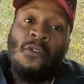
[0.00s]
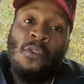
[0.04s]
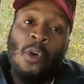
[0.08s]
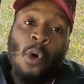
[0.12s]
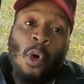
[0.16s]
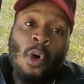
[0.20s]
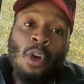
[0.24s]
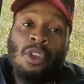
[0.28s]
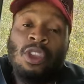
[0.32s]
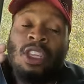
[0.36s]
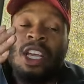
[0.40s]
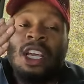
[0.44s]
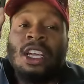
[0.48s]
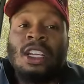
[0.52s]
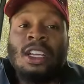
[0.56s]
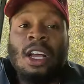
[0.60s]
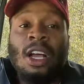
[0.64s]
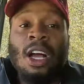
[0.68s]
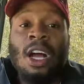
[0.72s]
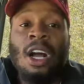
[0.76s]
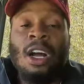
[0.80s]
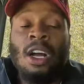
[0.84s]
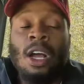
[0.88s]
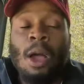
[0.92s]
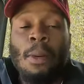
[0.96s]
for the
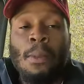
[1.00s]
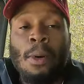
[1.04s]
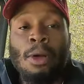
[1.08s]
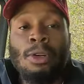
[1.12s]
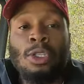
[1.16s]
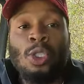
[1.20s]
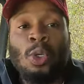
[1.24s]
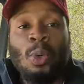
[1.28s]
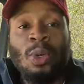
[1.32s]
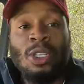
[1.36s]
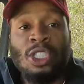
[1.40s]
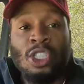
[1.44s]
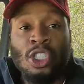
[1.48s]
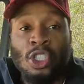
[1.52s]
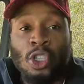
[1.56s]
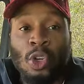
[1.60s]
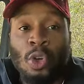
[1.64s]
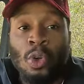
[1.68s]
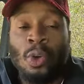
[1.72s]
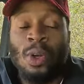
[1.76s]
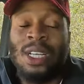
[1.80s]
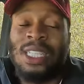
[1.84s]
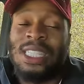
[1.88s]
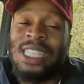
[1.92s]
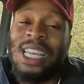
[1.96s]
uh, commercial
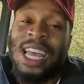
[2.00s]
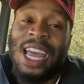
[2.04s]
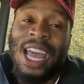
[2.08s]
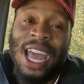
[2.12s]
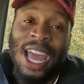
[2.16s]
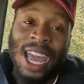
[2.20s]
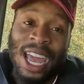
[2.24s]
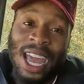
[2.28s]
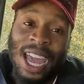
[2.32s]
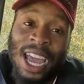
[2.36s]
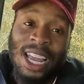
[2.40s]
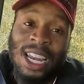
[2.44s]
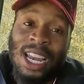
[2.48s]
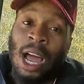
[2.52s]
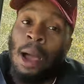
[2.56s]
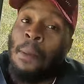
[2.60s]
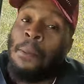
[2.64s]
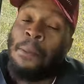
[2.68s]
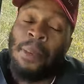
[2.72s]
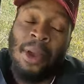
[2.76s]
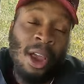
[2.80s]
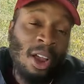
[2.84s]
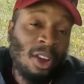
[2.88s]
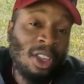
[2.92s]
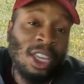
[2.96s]
insurance, and
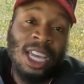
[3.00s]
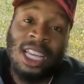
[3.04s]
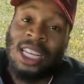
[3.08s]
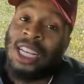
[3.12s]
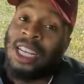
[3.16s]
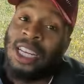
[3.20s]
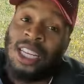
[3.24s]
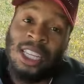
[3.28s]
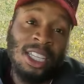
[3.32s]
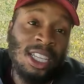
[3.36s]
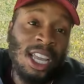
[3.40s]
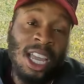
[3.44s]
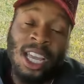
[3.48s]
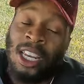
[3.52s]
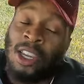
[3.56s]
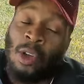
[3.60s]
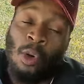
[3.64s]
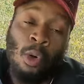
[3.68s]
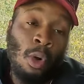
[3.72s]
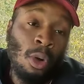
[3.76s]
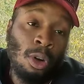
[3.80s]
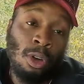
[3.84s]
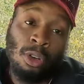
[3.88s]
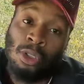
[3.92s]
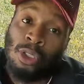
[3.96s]
I'm barely getting any, any
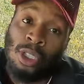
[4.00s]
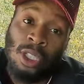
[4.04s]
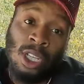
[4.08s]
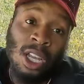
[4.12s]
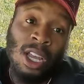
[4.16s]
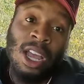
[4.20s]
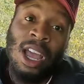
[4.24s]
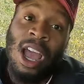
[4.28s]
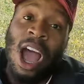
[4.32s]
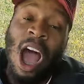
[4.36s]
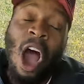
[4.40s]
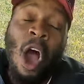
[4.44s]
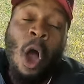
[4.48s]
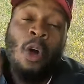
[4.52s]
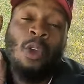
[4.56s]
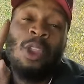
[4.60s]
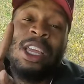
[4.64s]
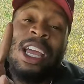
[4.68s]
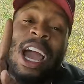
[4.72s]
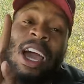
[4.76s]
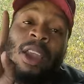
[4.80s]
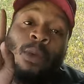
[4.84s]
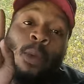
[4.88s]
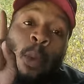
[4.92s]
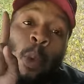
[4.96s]
orders. I
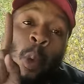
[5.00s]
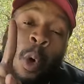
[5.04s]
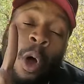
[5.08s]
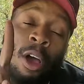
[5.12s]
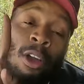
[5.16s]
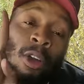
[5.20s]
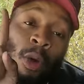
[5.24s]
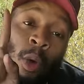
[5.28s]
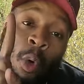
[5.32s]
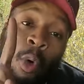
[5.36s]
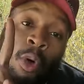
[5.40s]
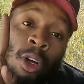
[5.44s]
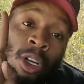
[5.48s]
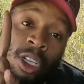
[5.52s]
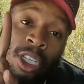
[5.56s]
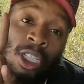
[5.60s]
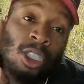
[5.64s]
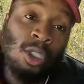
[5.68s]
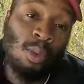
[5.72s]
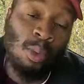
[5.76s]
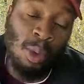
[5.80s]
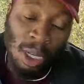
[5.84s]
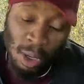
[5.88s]
only got one order this